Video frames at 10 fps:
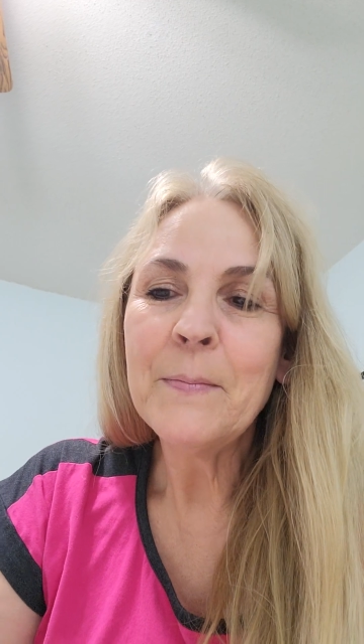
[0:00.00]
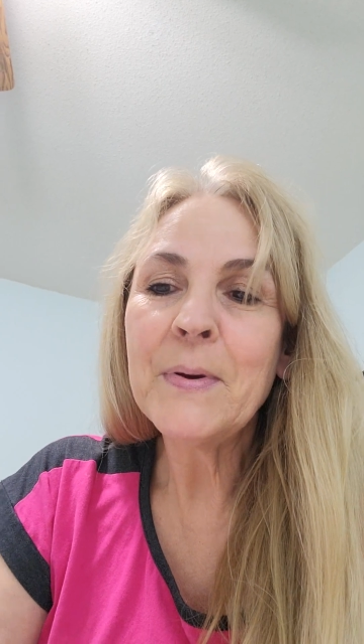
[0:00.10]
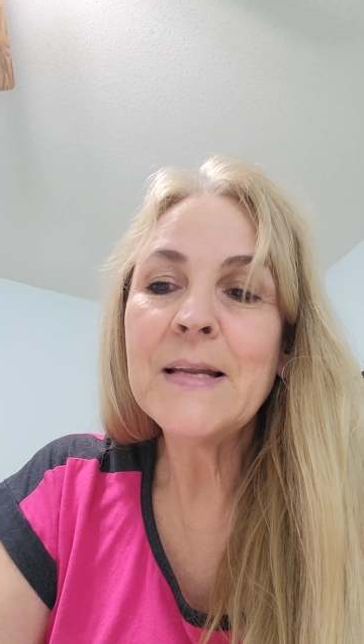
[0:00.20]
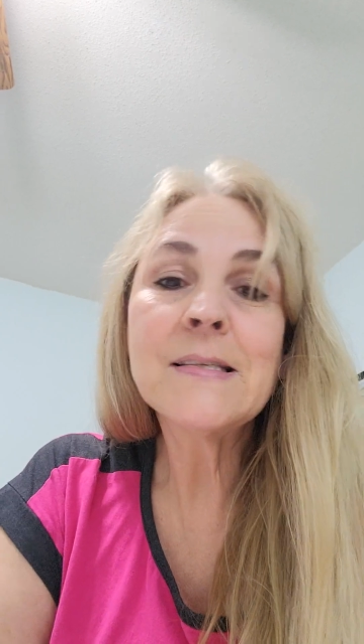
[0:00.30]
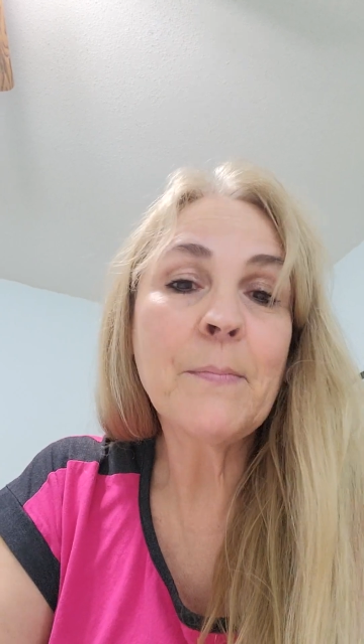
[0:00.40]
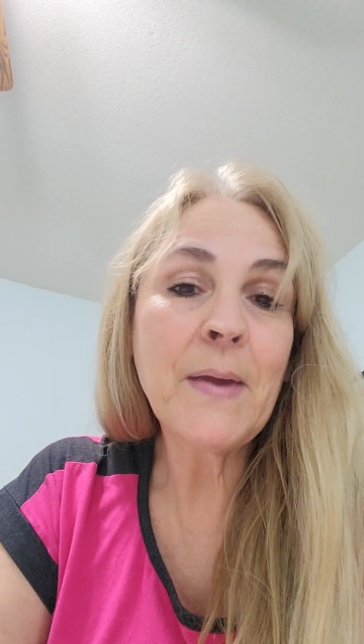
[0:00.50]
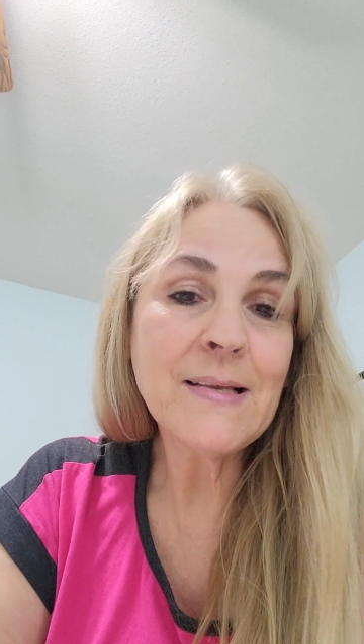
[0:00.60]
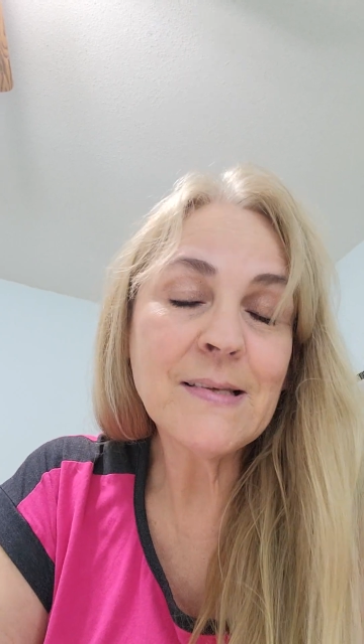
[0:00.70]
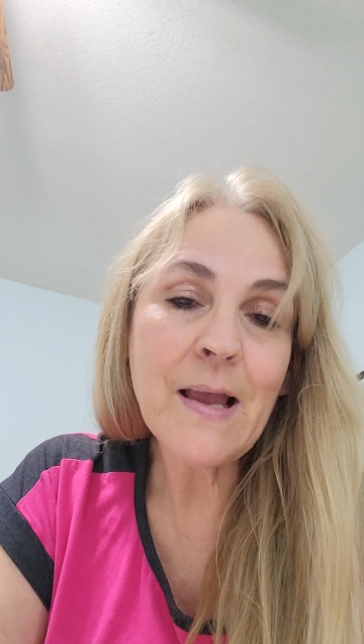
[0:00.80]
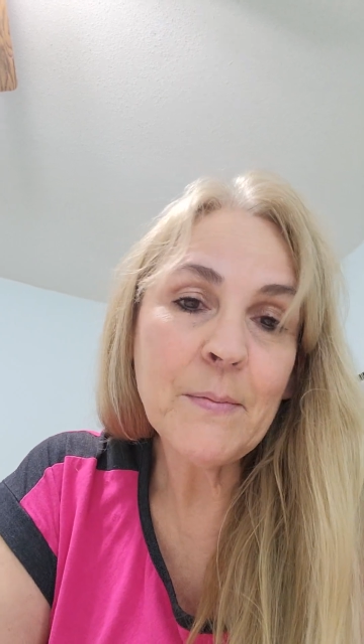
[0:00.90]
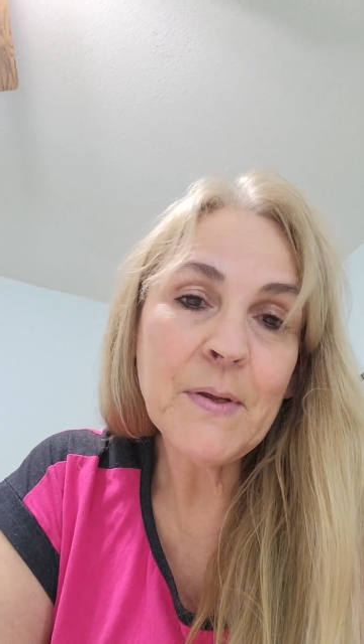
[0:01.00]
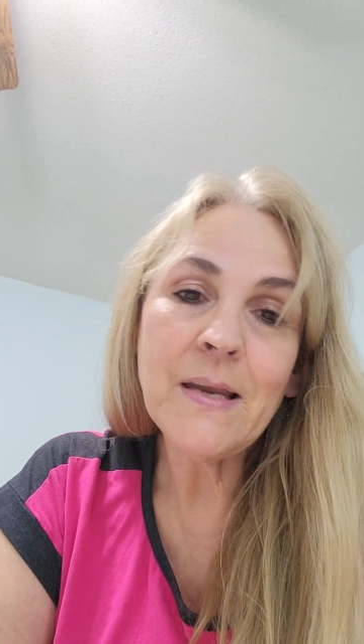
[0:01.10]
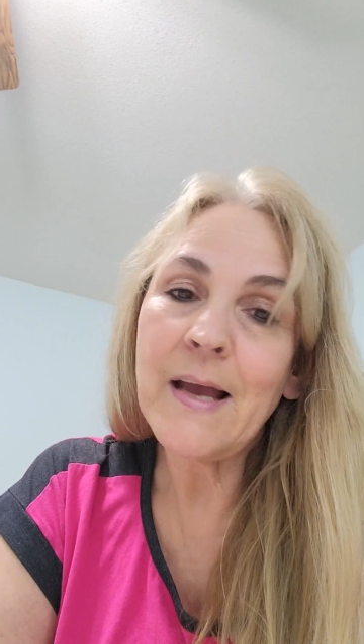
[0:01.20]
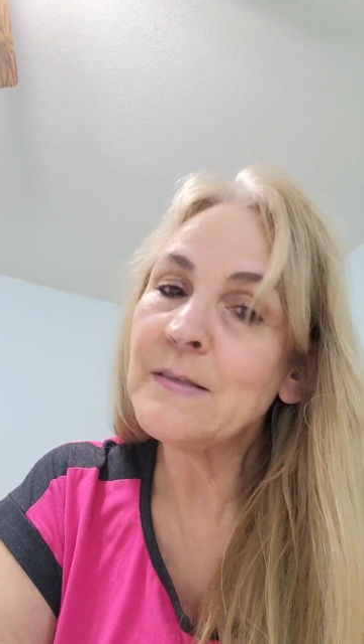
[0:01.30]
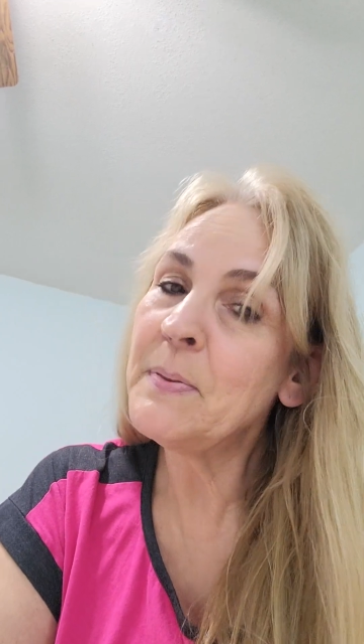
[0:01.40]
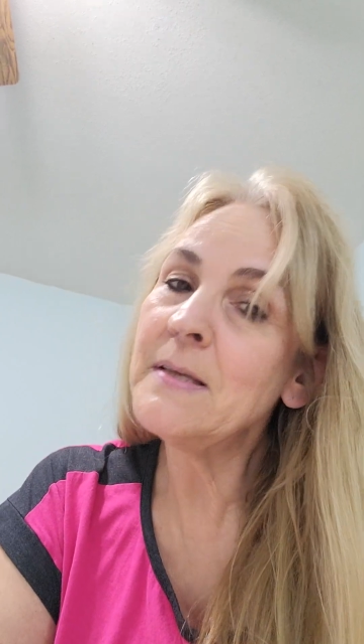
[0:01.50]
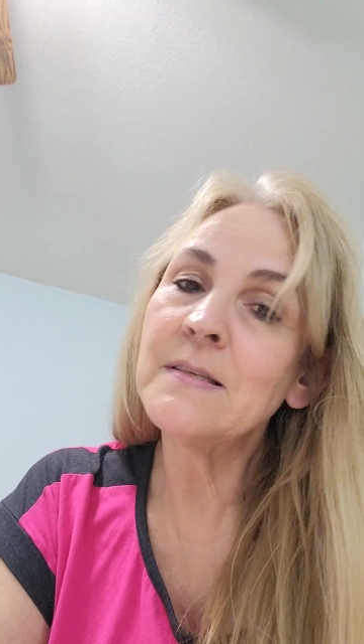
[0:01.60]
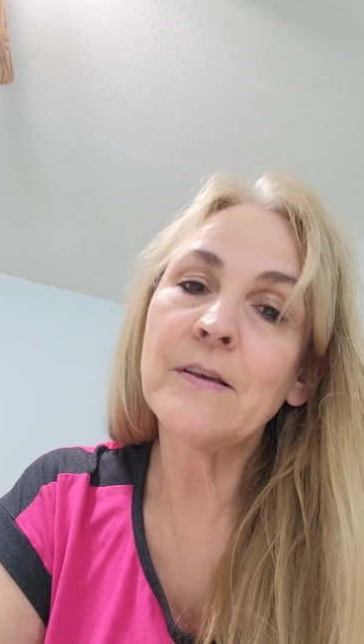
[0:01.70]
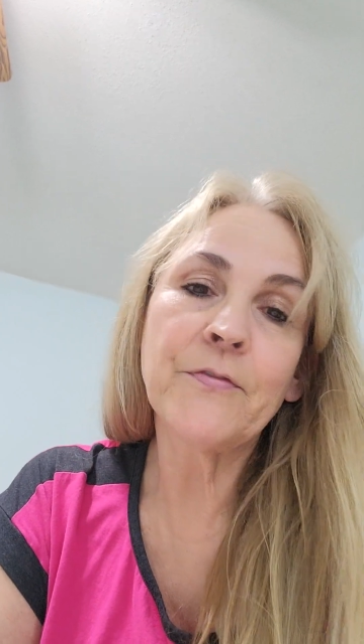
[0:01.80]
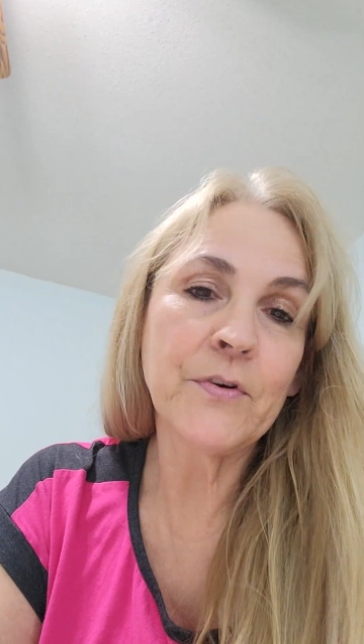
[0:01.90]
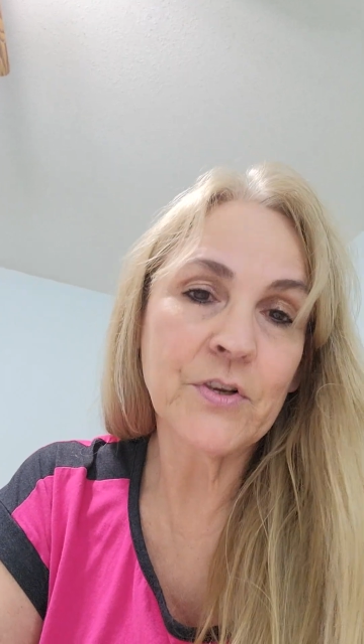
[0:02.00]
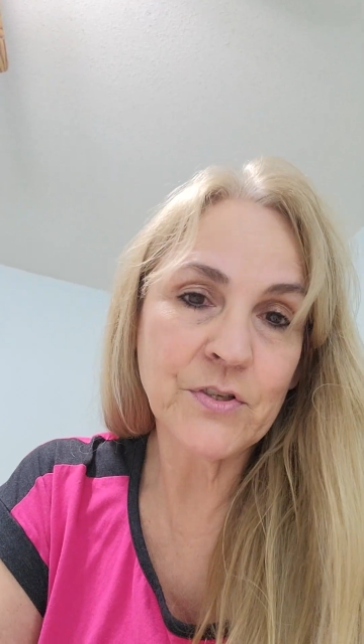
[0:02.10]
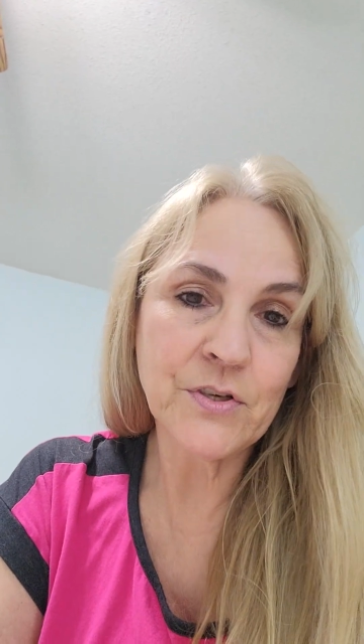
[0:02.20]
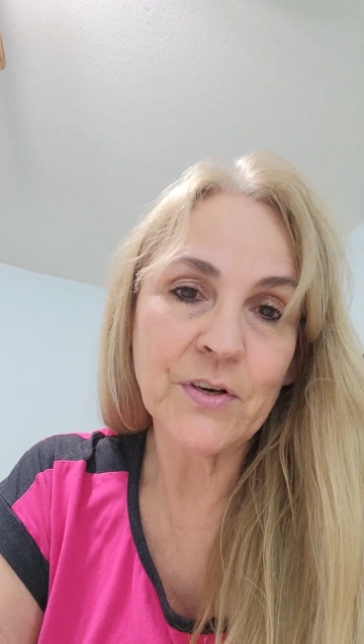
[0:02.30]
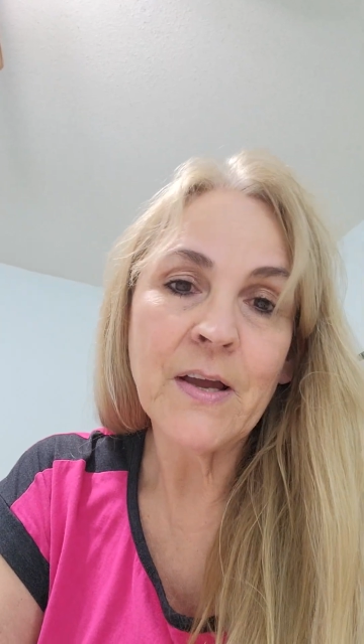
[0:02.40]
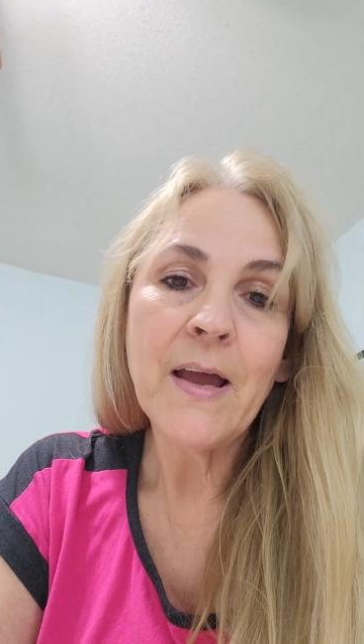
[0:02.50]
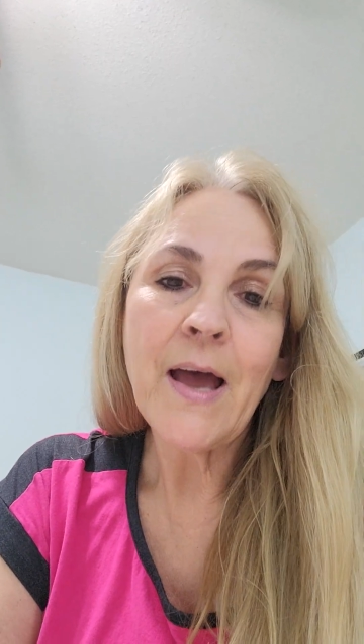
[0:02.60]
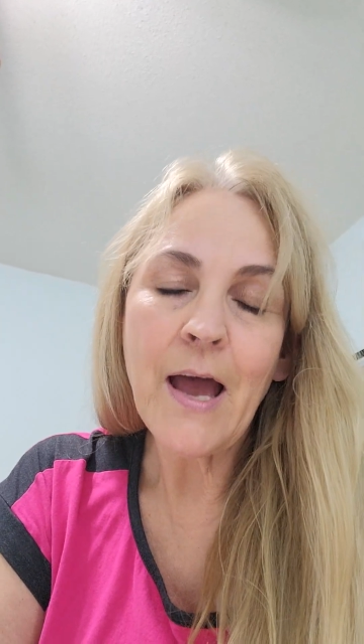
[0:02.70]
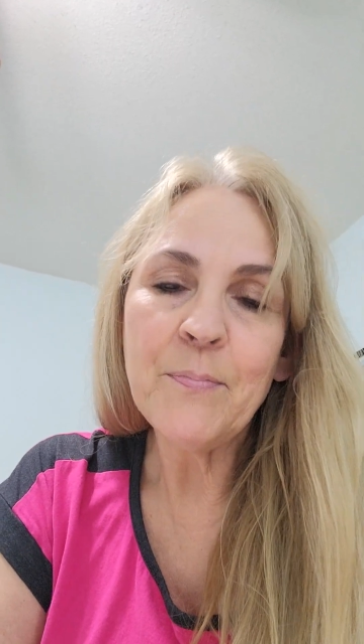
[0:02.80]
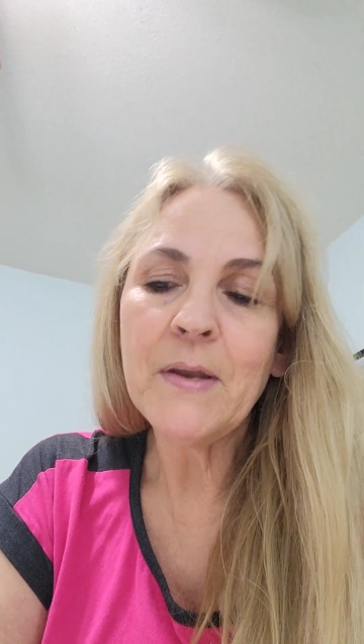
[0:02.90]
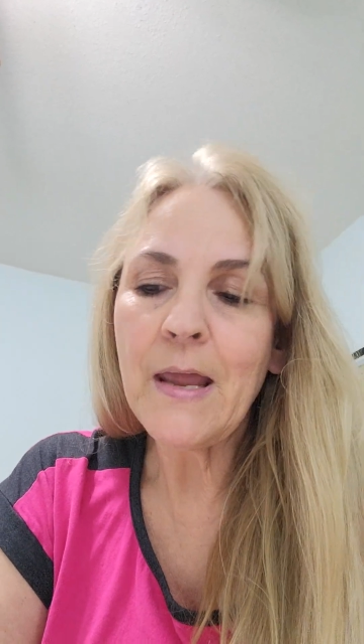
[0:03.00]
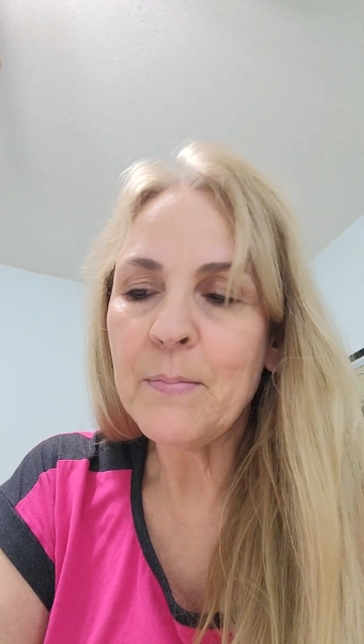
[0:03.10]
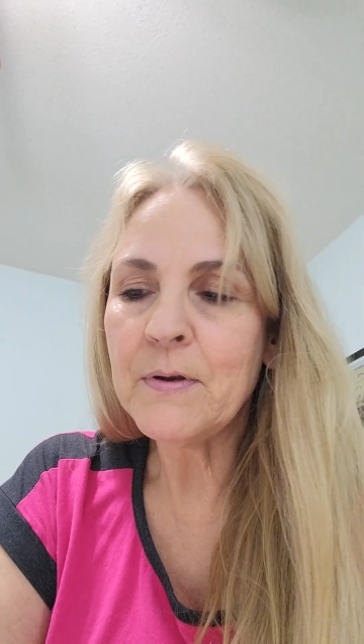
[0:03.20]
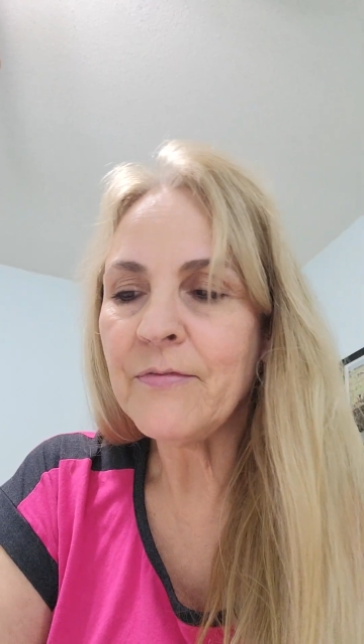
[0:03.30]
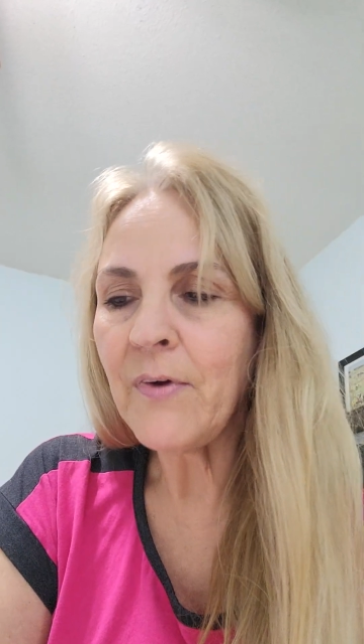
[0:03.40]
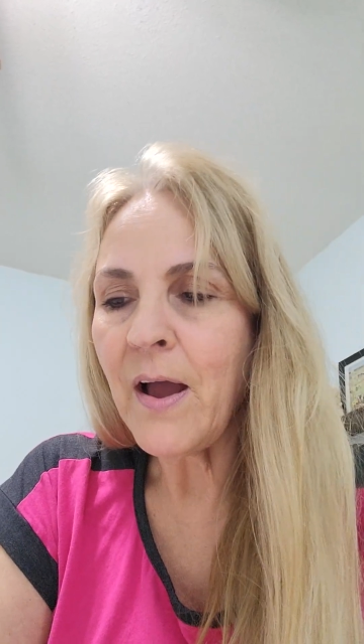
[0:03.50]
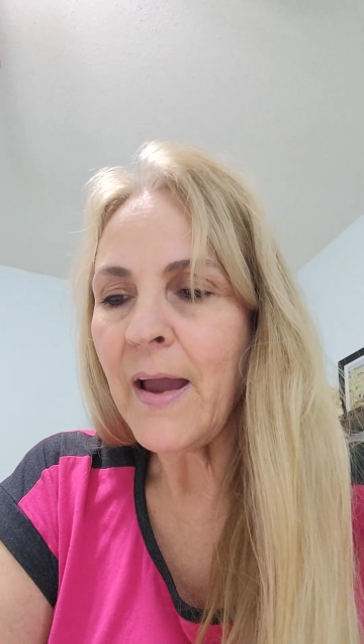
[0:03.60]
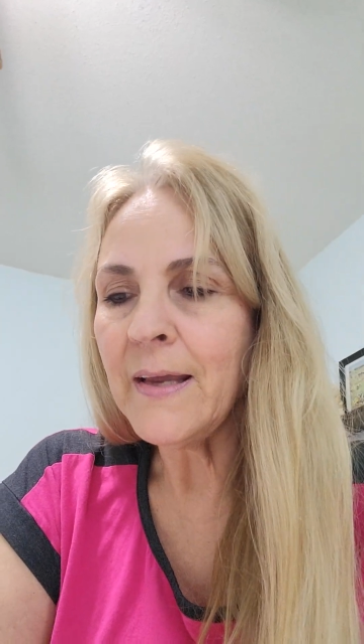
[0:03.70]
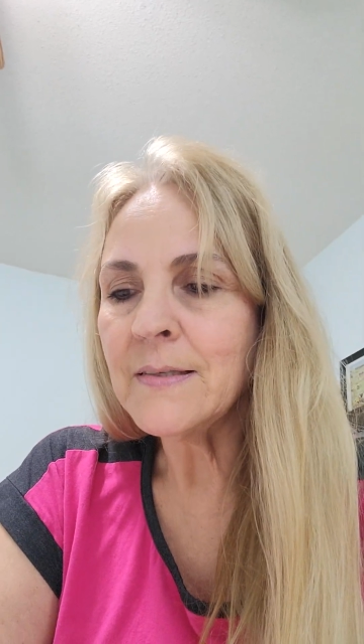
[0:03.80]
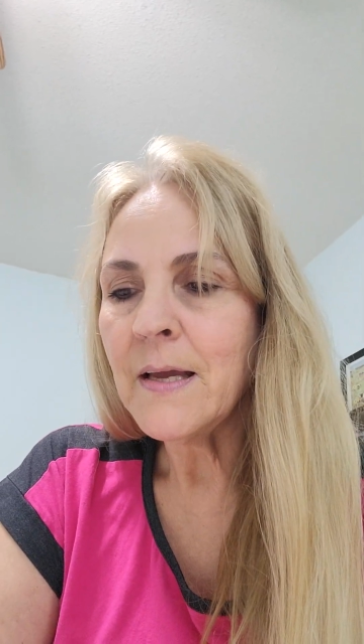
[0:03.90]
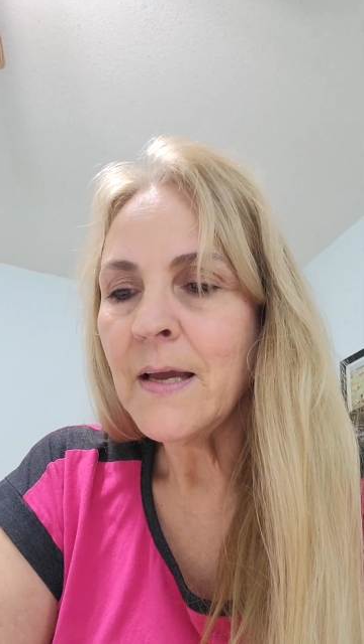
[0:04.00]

But it's amazing how many nice pieces of furniture I've been able to find.